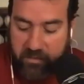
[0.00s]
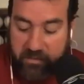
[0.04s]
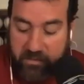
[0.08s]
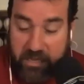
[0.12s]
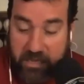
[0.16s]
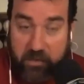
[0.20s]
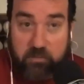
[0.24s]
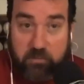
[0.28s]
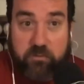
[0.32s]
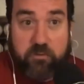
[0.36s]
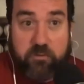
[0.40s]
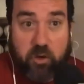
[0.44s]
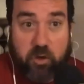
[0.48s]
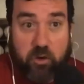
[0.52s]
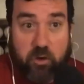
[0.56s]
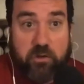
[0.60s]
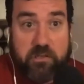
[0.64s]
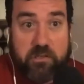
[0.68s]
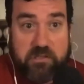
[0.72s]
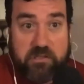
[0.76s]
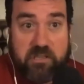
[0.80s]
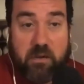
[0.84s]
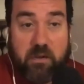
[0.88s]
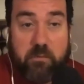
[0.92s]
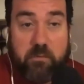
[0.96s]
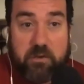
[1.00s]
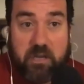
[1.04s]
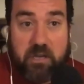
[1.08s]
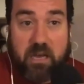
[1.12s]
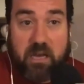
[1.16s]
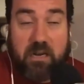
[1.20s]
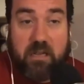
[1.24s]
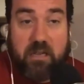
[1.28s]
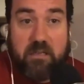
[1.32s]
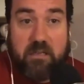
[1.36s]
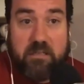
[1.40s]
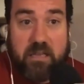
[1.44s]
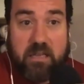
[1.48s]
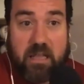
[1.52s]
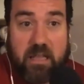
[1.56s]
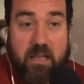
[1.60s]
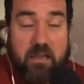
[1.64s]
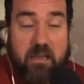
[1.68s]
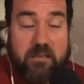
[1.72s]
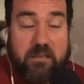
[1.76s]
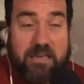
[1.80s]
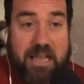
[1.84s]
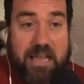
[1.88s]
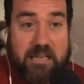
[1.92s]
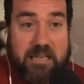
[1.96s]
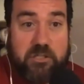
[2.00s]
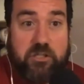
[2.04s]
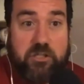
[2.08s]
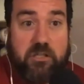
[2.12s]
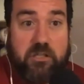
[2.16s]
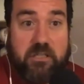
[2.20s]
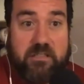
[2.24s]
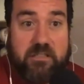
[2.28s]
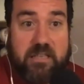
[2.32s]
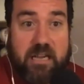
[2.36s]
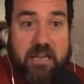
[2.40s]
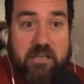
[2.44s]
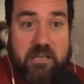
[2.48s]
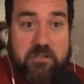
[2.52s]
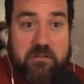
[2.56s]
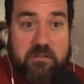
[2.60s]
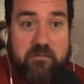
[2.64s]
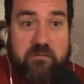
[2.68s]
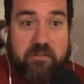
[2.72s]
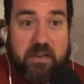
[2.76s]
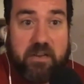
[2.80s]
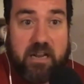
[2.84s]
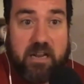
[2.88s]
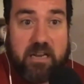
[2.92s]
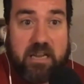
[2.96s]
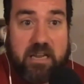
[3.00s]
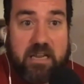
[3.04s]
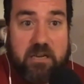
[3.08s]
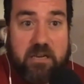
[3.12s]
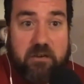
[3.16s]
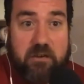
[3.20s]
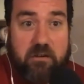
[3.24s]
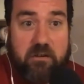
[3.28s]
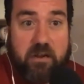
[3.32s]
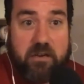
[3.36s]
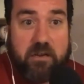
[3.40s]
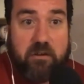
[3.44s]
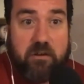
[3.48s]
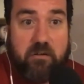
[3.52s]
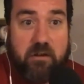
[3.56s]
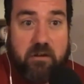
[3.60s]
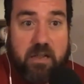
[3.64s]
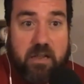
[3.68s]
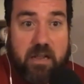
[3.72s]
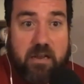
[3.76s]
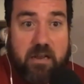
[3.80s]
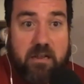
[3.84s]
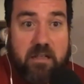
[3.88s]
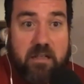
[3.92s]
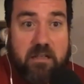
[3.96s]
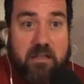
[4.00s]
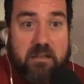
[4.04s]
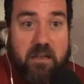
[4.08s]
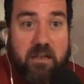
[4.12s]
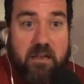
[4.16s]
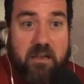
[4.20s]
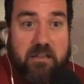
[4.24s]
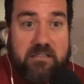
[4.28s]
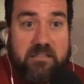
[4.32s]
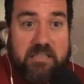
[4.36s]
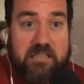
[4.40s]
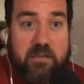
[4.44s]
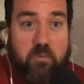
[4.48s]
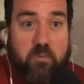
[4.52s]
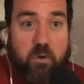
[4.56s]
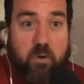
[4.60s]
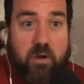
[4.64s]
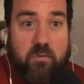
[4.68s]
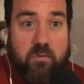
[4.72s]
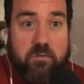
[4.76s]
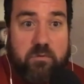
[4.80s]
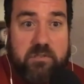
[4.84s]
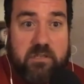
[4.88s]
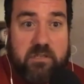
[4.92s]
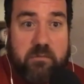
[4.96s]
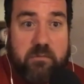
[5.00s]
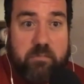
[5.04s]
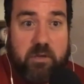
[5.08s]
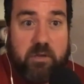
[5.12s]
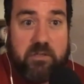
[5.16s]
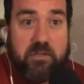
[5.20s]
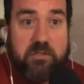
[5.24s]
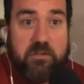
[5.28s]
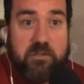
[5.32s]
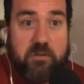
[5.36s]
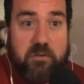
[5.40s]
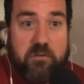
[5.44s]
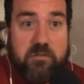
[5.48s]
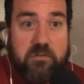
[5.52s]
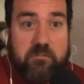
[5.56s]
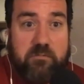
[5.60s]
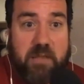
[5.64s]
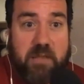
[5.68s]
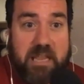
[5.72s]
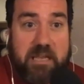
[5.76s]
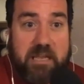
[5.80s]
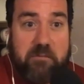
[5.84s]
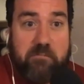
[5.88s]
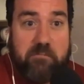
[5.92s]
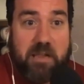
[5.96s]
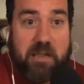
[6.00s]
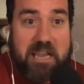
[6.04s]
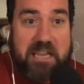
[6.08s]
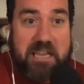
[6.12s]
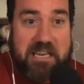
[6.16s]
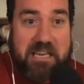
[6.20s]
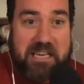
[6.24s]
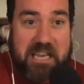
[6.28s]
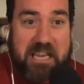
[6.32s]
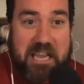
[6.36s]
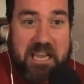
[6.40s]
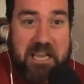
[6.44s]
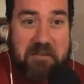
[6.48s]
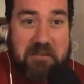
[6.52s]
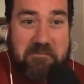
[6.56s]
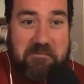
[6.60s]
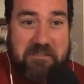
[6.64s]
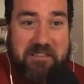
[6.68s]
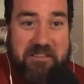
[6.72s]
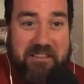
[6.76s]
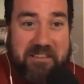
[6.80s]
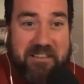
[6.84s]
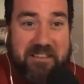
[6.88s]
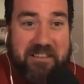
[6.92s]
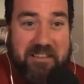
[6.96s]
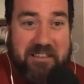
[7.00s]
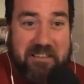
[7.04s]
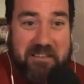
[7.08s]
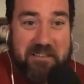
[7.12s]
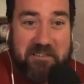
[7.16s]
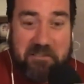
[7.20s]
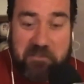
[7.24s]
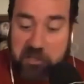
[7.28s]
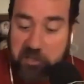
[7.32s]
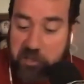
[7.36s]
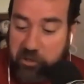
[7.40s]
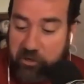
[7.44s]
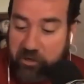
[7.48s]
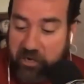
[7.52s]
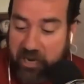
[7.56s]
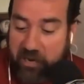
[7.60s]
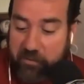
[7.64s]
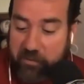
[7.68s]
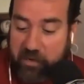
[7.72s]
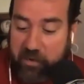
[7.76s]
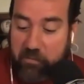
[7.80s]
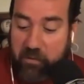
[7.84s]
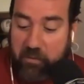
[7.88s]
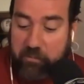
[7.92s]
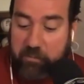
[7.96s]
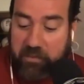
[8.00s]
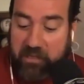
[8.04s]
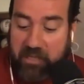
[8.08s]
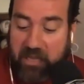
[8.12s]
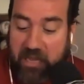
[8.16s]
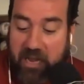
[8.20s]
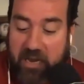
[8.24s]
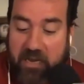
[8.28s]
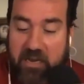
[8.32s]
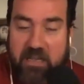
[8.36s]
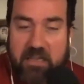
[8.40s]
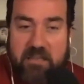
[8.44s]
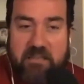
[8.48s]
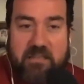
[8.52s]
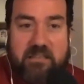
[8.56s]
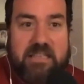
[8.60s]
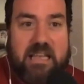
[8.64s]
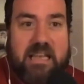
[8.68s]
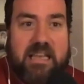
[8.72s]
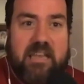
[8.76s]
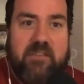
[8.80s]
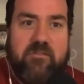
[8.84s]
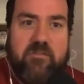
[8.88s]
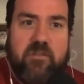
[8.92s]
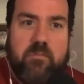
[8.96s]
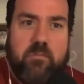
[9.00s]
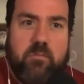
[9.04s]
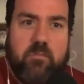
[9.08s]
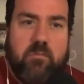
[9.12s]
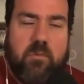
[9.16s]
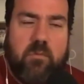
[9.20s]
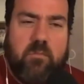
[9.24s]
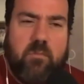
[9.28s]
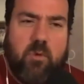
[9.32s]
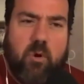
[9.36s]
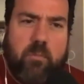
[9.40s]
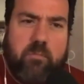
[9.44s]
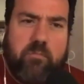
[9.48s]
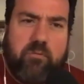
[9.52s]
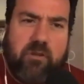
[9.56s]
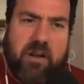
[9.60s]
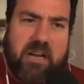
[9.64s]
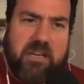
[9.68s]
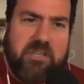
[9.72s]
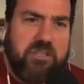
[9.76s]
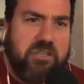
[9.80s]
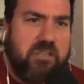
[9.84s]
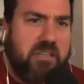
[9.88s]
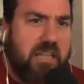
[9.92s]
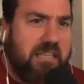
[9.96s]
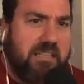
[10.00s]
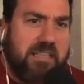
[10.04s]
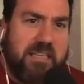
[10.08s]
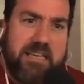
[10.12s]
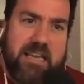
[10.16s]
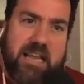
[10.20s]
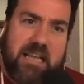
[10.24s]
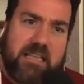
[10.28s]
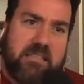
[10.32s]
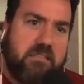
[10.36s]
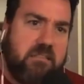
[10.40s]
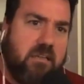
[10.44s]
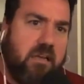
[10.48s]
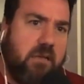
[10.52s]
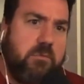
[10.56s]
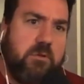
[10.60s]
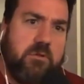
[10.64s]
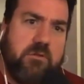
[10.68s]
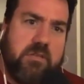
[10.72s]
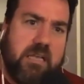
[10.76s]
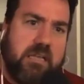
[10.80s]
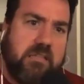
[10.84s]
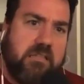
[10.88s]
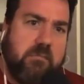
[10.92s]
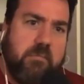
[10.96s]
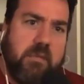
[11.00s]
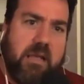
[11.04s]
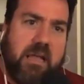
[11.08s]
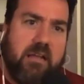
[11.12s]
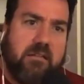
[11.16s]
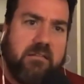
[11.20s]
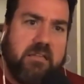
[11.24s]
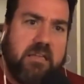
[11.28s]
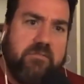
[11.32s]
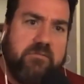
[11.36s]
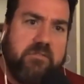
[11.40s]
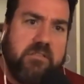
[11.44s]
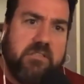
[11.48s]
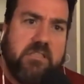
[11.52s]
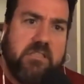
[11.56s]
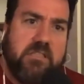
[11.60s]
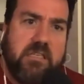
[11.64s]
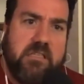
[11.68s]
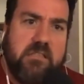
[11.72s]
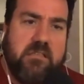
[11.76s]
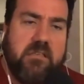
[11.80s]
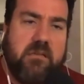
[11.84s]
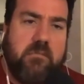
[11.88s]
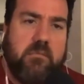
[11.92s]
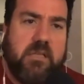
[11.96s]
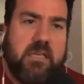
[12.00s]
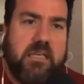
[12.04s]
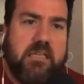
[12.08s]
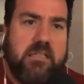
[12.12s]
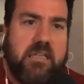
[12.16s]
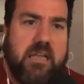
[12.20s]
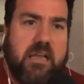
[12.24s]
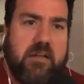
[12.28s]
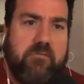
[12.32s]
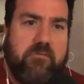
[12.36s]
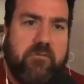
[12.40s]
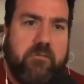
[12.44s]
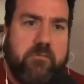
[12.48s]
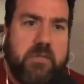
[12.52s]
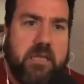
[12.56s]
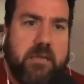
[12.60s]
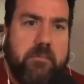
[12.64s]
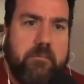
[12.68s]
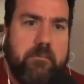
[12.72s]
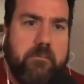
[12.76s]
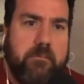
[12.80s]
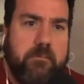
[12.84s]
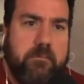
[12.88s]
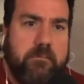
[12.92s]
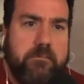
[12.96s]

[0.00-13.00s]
Now, during the summer, you got a national attention for that heater. I know that. D1 was at a bunch of those make and bacon games. So your name came up a lot. Does that give you more pressure, like the next time you take the mound after seeing something like that from them?